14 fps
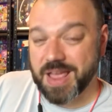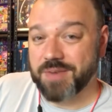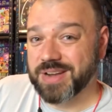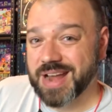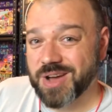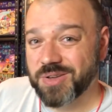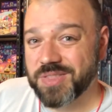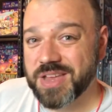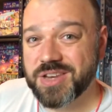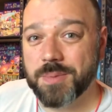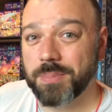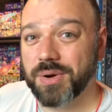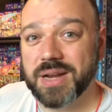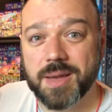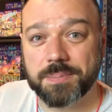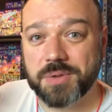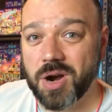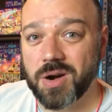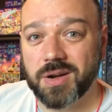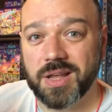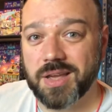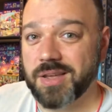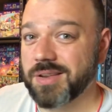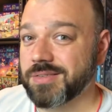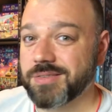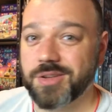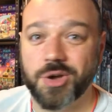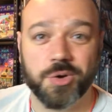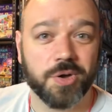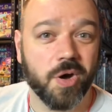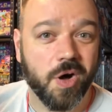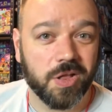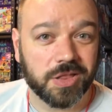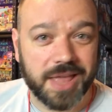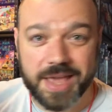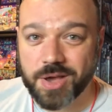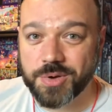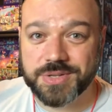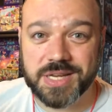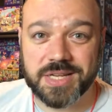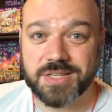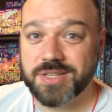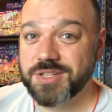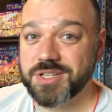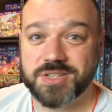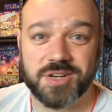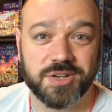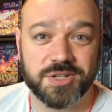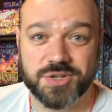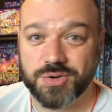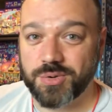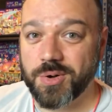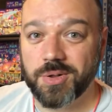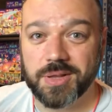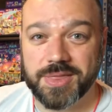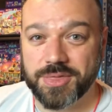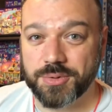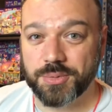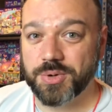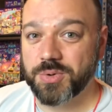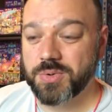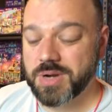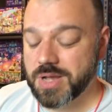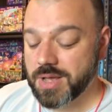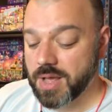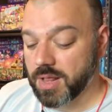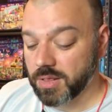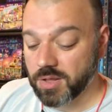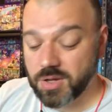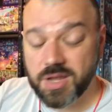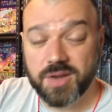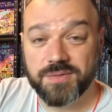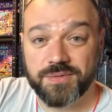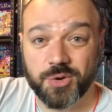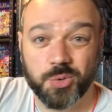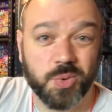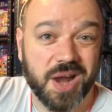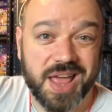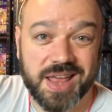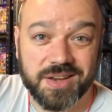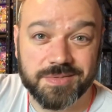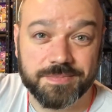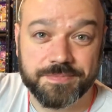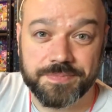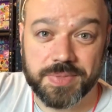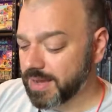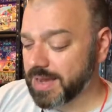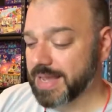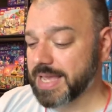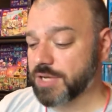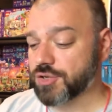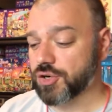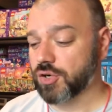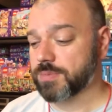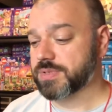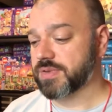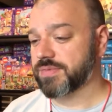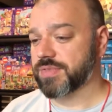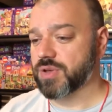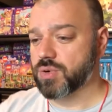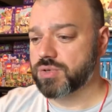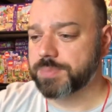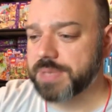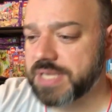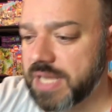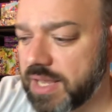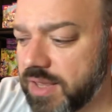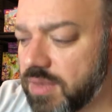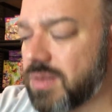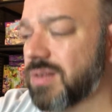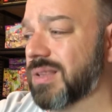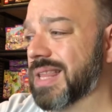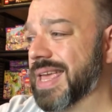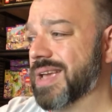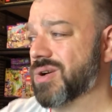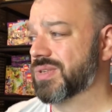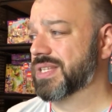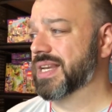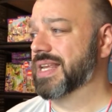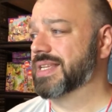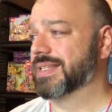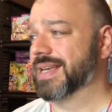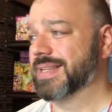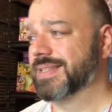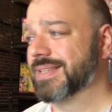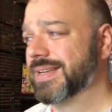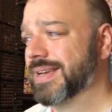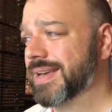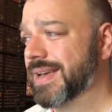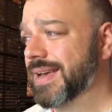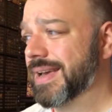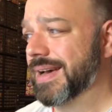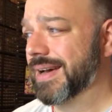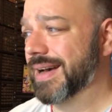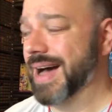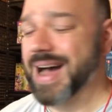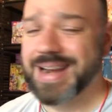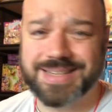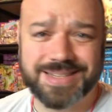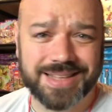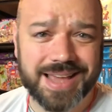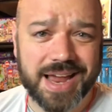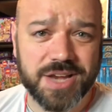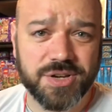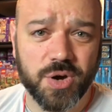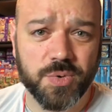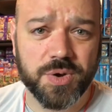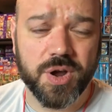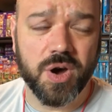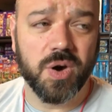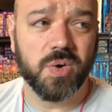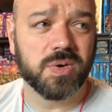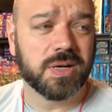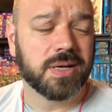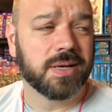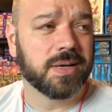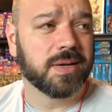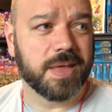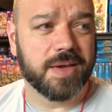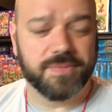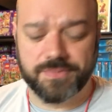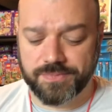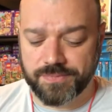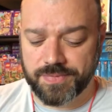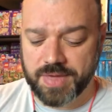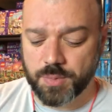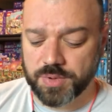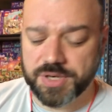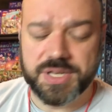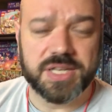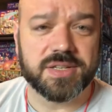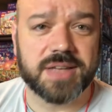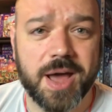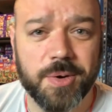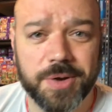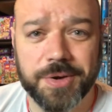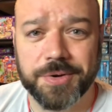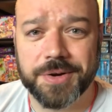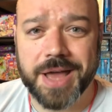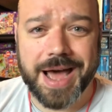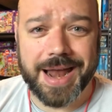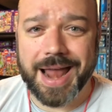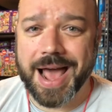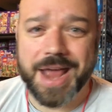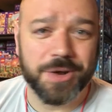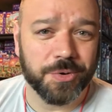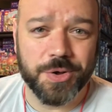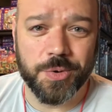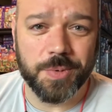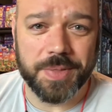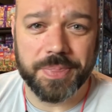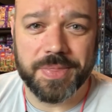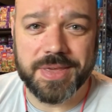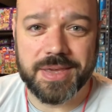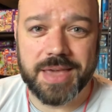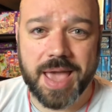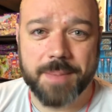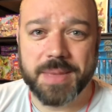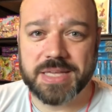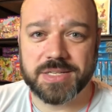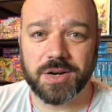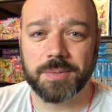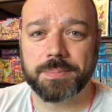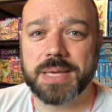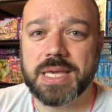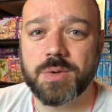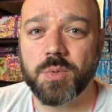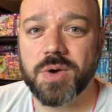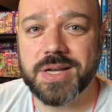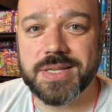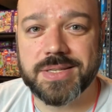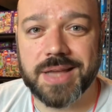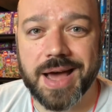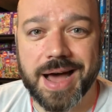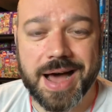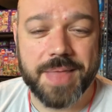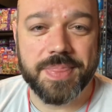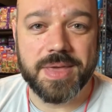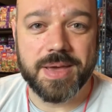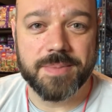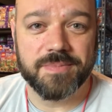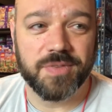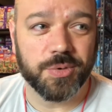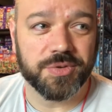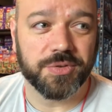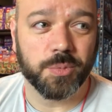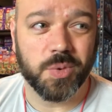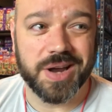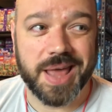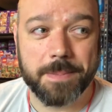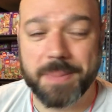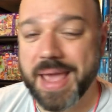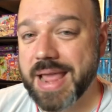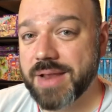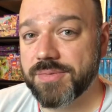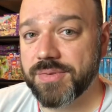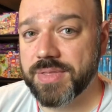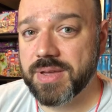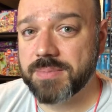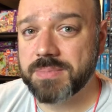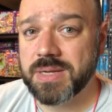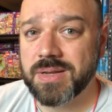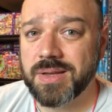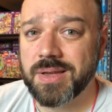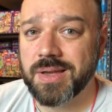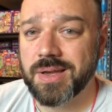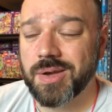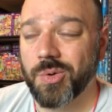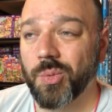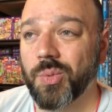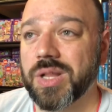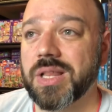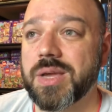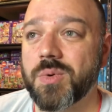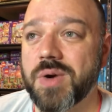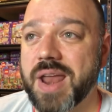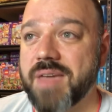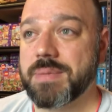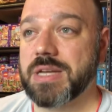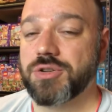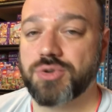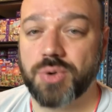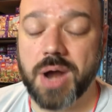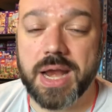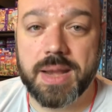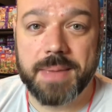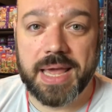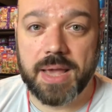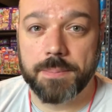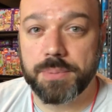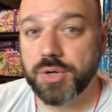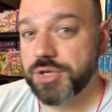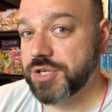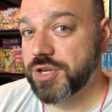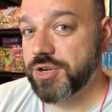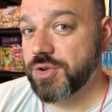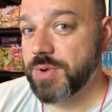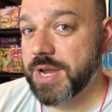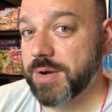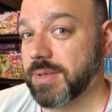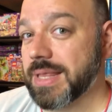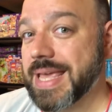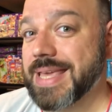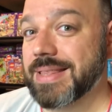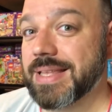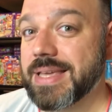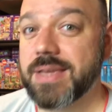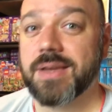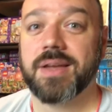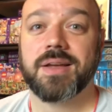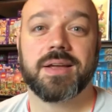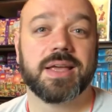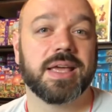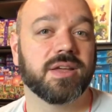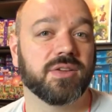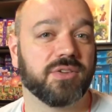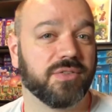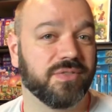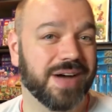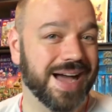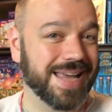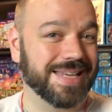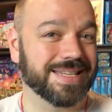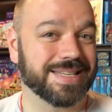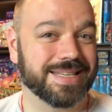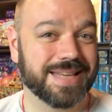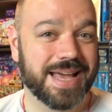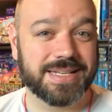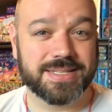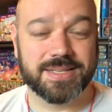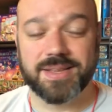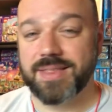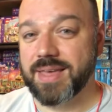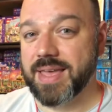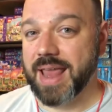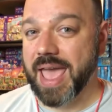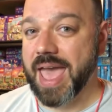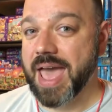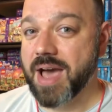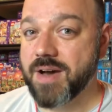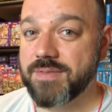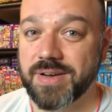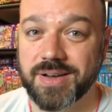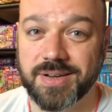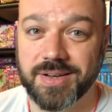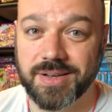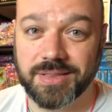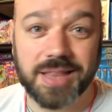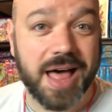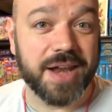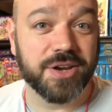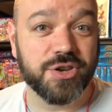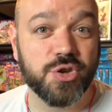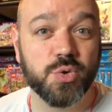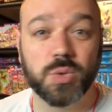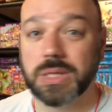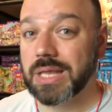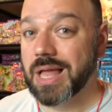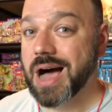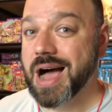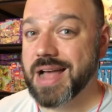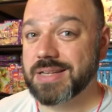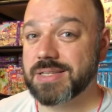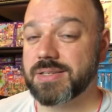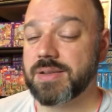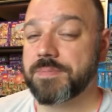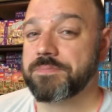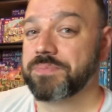every now and then you bring up Target and go to all Lego sets and just start scrolling through looking for red. In terms of those particular Lego City sets, honestly, I don't know if they were discounted or not. I don't know what the MSRP was on them versus what I paid for them. Really what I've been trying to make a push to do here lately is find sets that have a lot of new lots